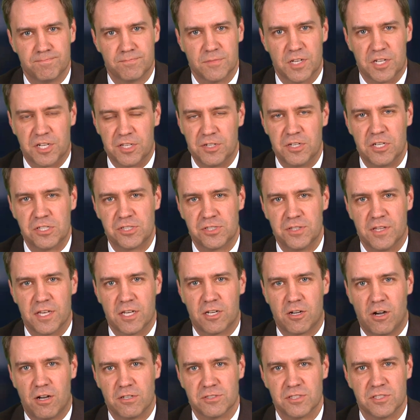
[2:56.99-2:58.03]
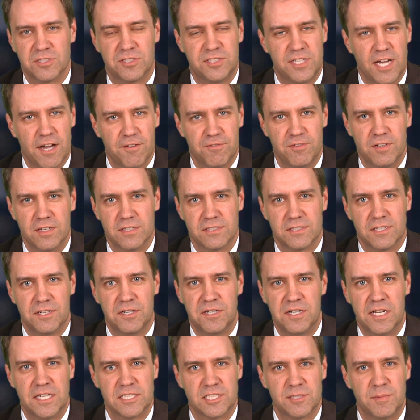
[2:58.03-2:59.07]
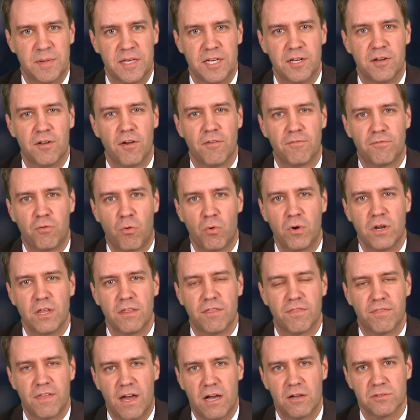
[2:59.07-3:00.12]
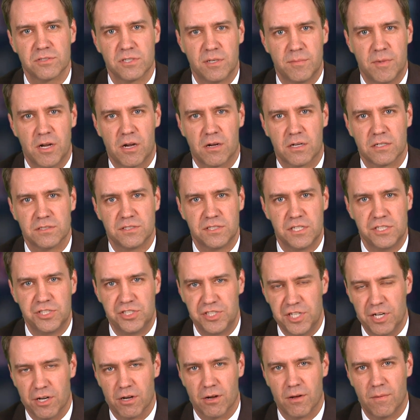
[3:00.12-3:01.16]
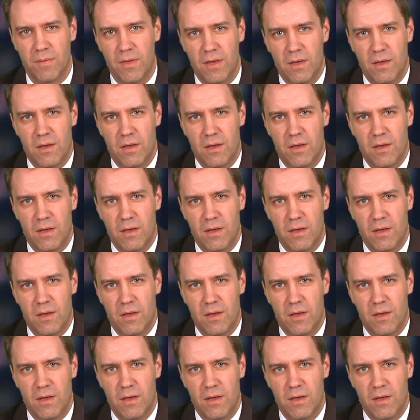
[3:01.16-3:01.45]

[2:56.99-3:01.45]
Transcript: a condition that causes deafness in an estimated 40,000 Americans each year,